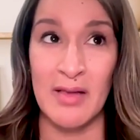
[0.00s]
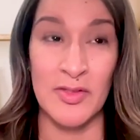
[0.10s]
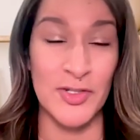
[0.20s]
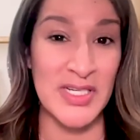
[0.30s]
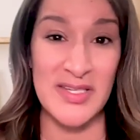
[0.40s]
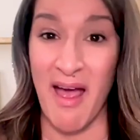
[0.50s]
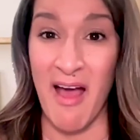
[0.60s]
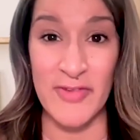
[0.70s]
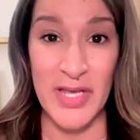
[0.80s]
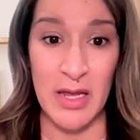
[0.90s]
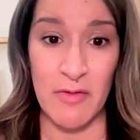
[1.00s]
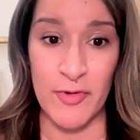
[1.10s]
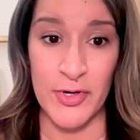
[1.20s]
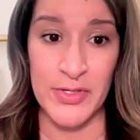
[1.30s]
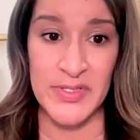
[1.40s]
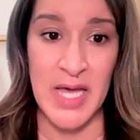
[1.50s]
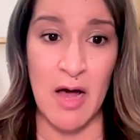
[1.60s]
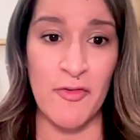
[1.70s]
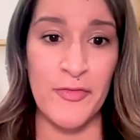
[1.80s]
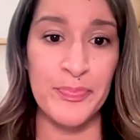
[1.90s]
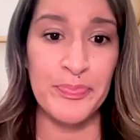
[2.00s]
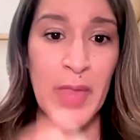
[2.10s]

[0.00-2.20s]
learning to advocate for yourself.